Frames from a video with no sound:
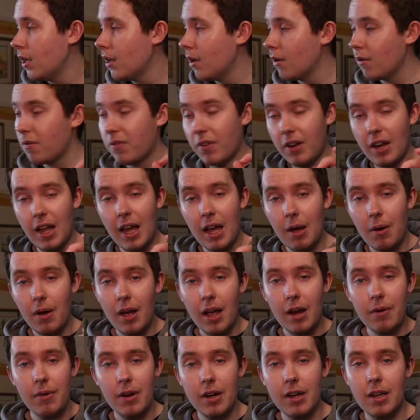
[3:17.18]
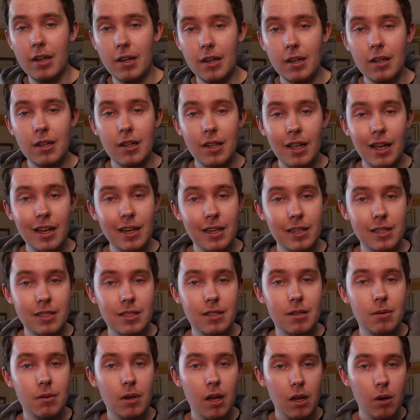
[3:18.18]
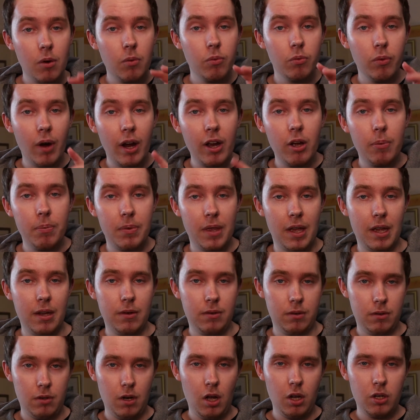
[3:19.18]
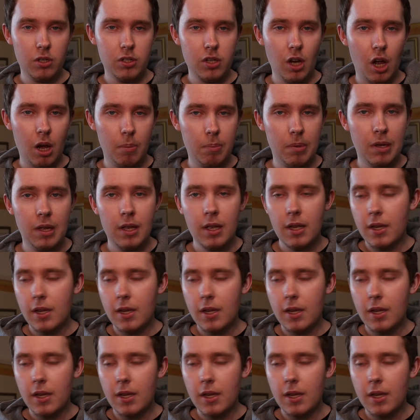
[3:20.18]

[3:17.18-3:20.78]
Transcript: for now I reckon that is right up there, on top.